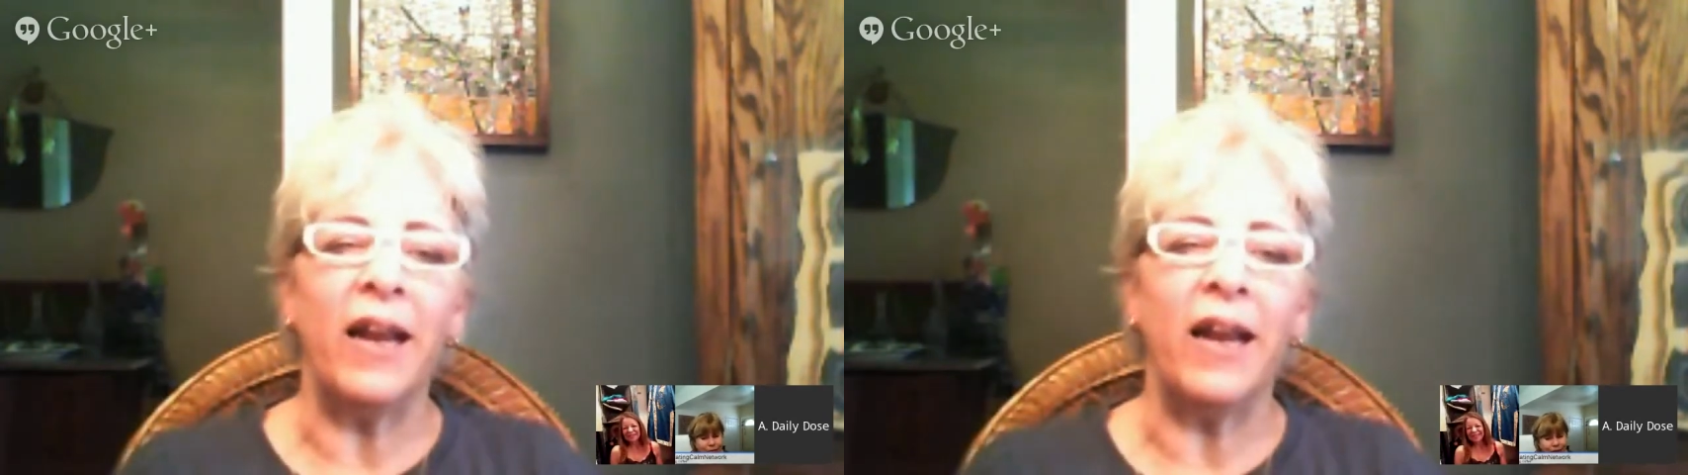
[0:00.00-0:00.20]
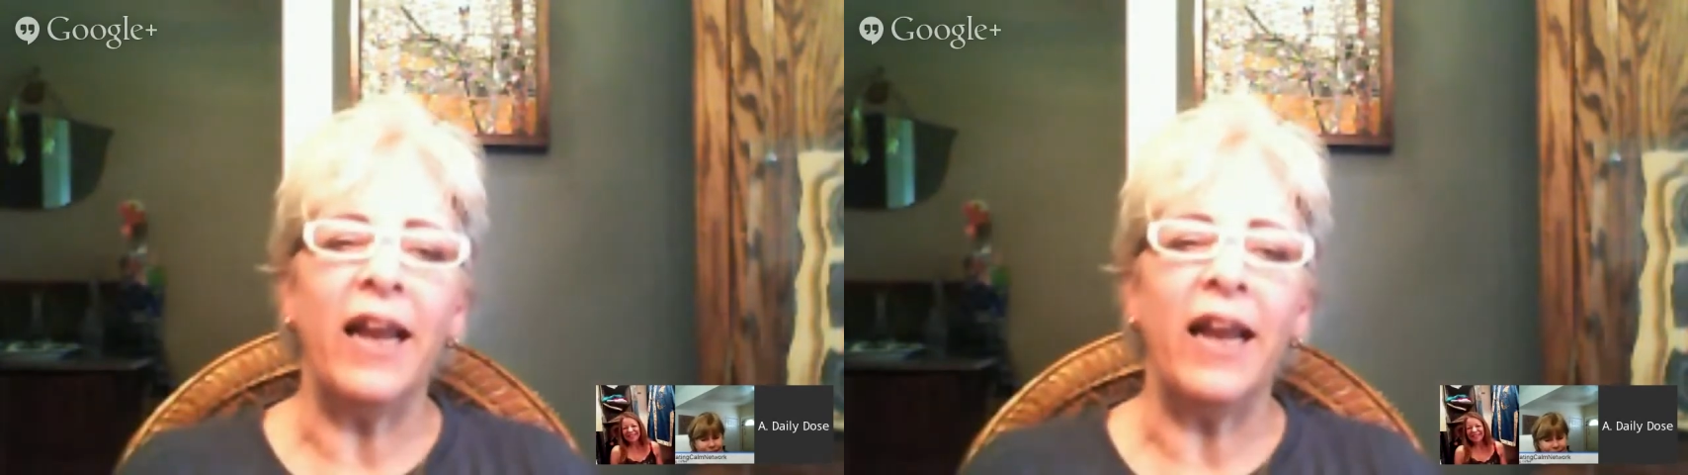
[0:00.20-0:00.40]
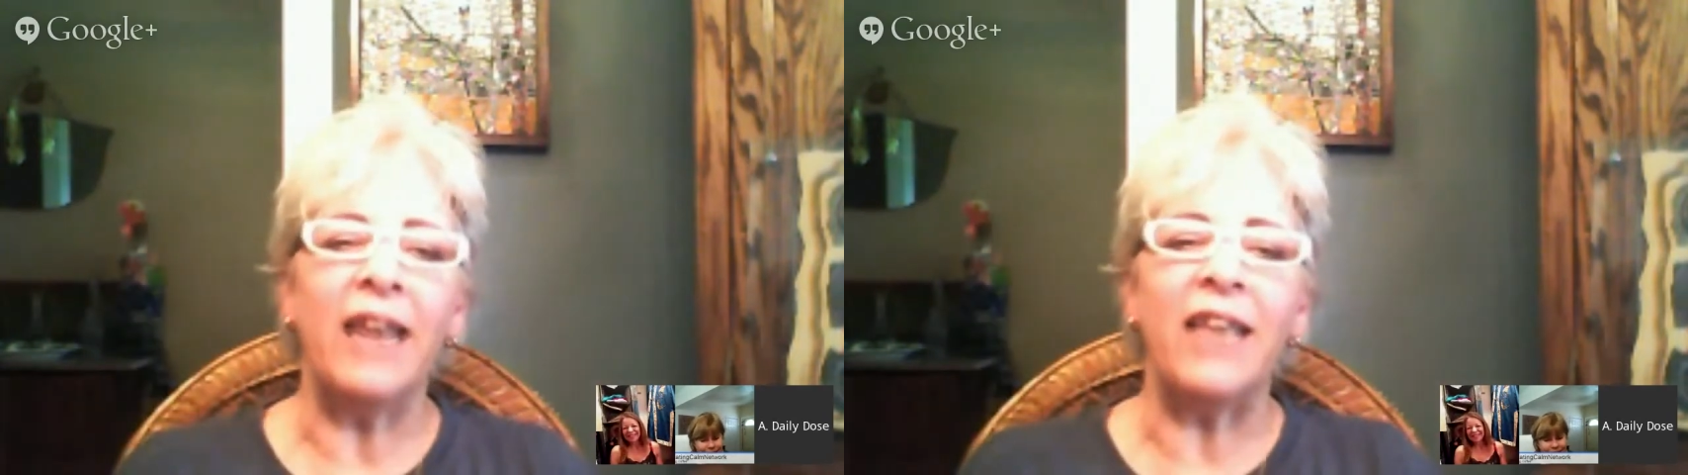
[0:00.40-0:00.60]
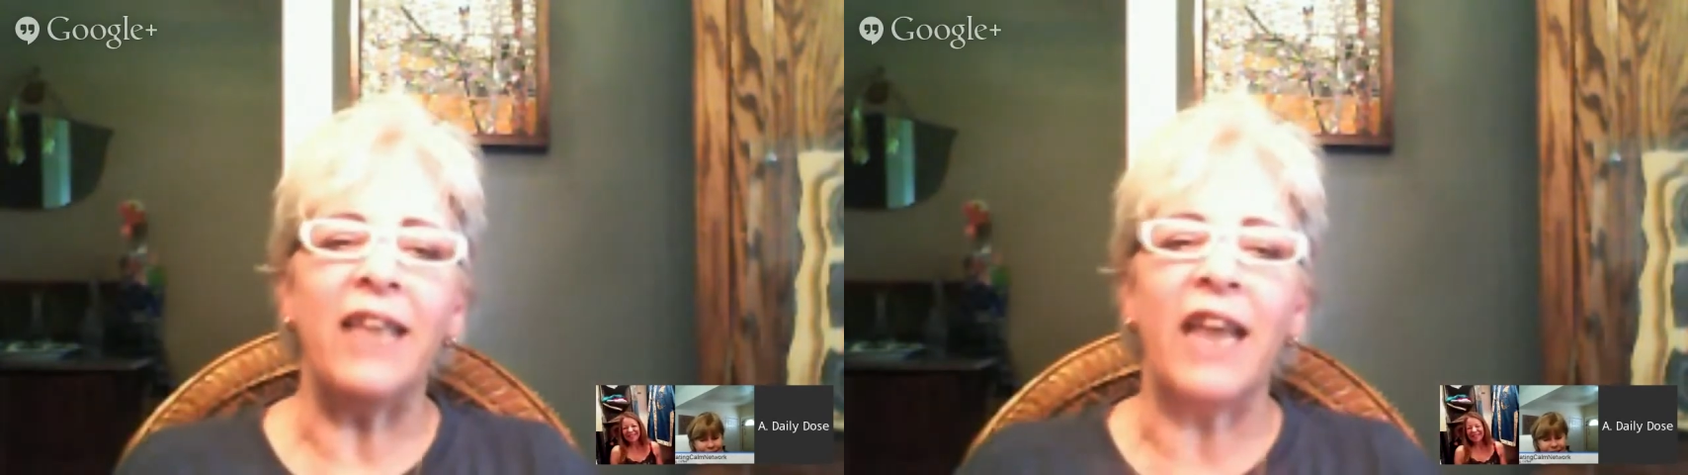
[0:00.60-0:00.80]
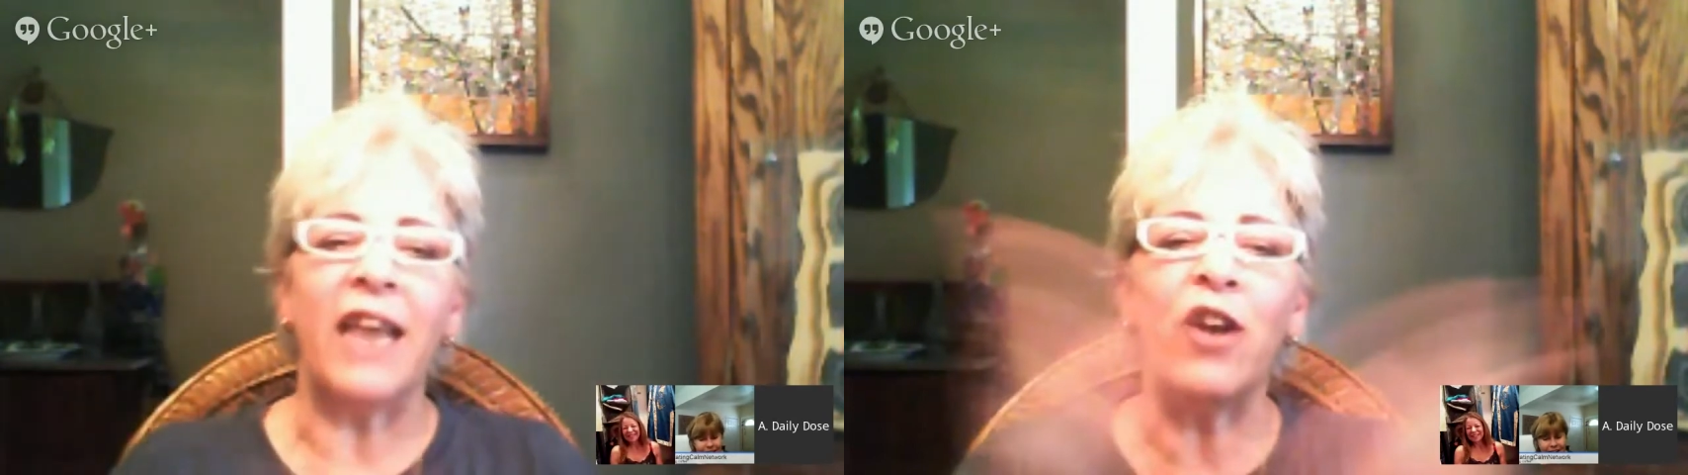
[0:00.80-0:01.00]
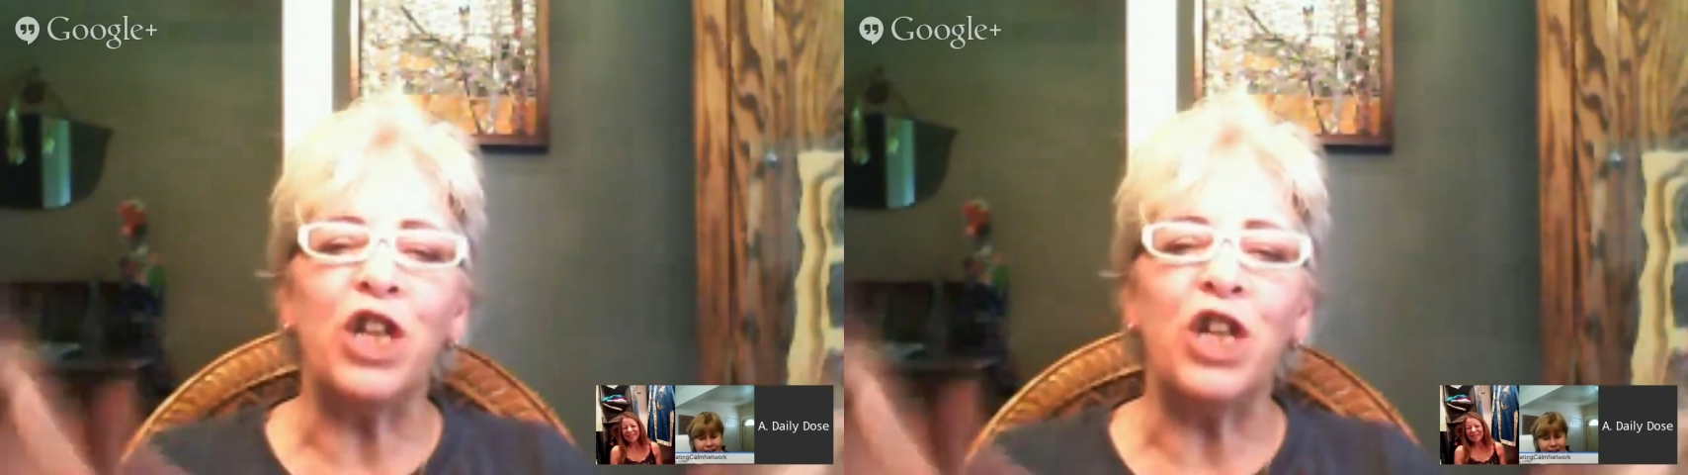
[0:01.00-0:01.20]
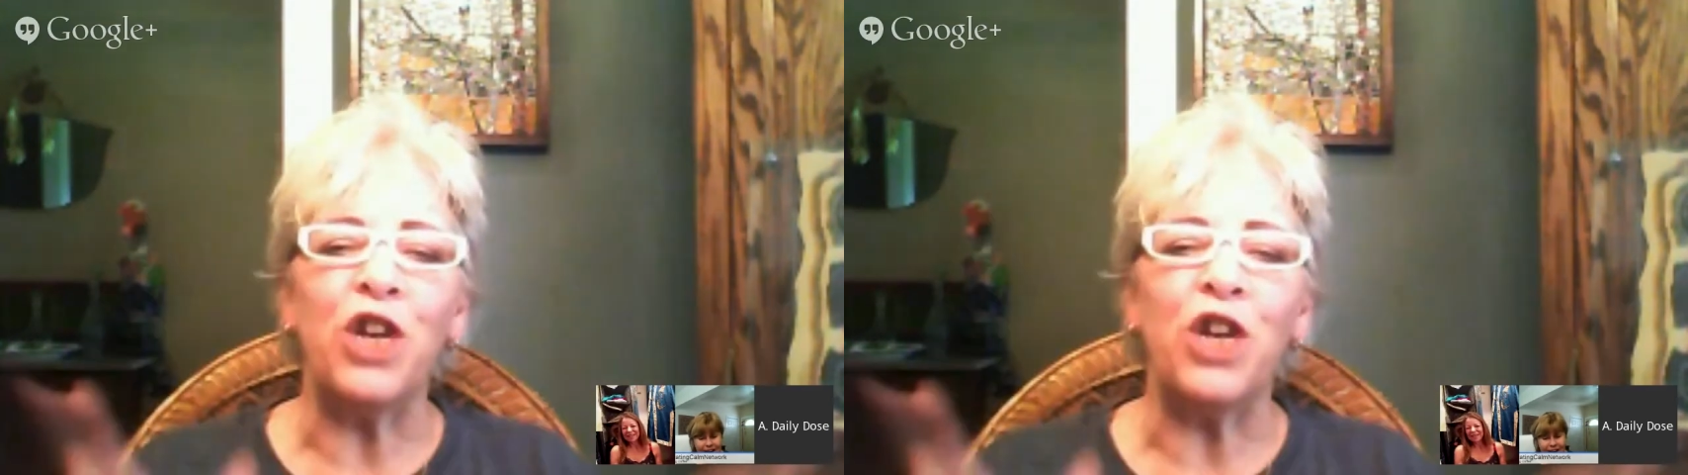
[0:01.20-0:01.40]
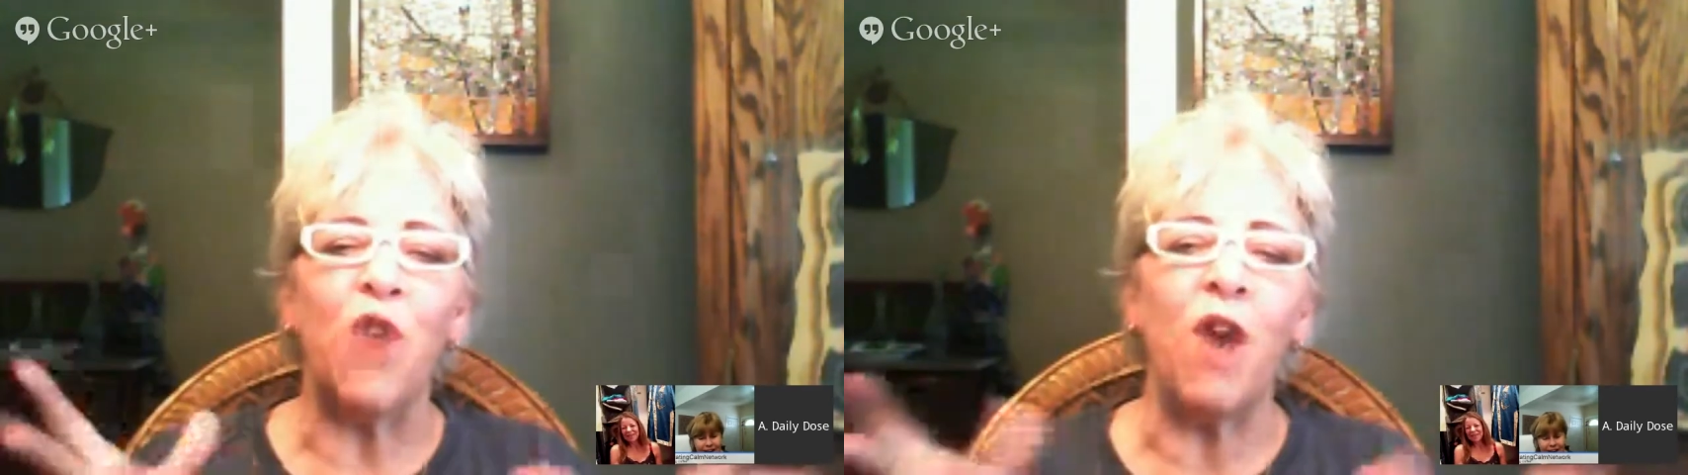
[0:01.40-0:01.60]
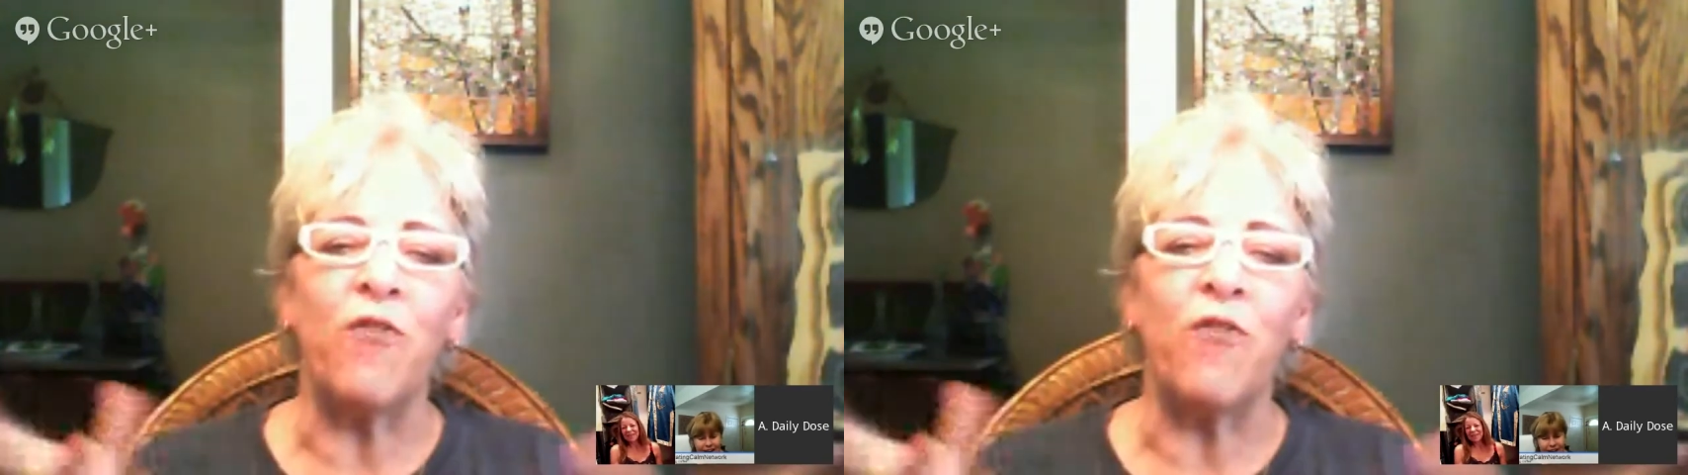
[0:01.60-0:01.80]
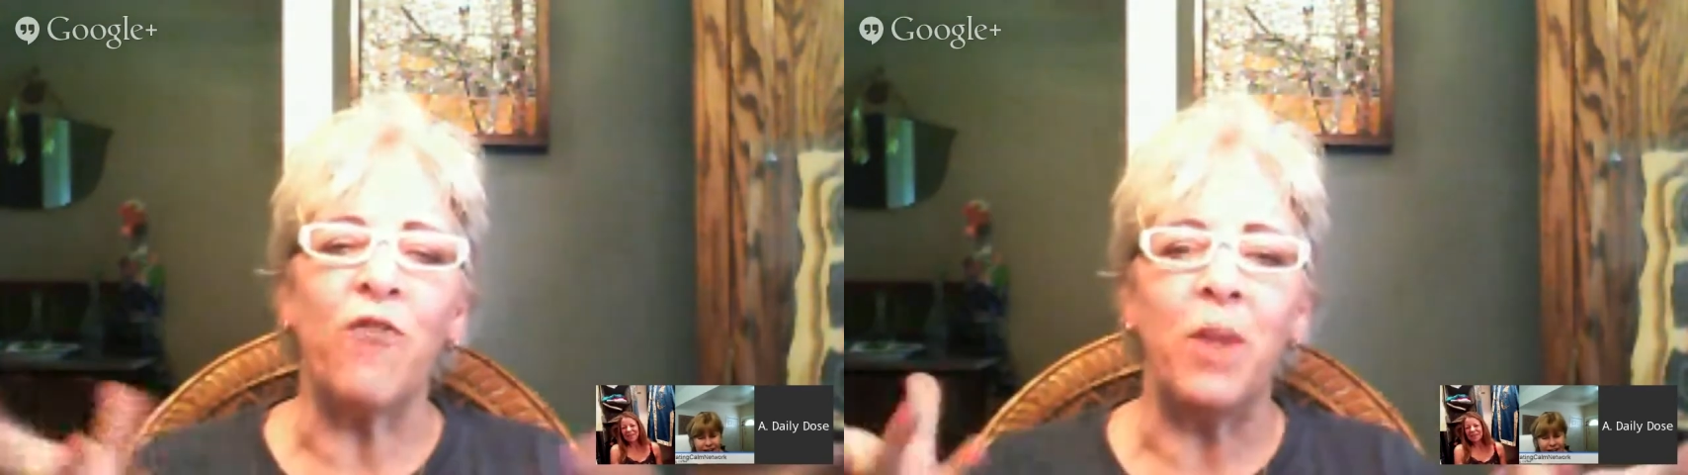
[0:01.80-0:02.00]
it's the energy you draw
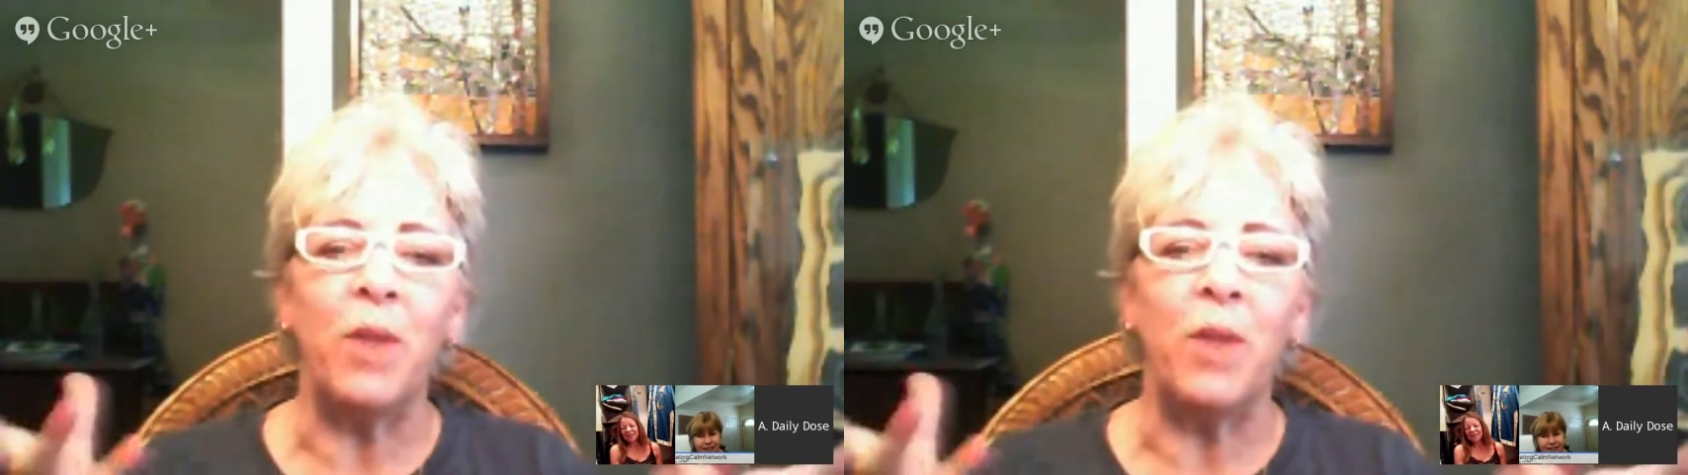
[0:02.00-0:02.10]
from,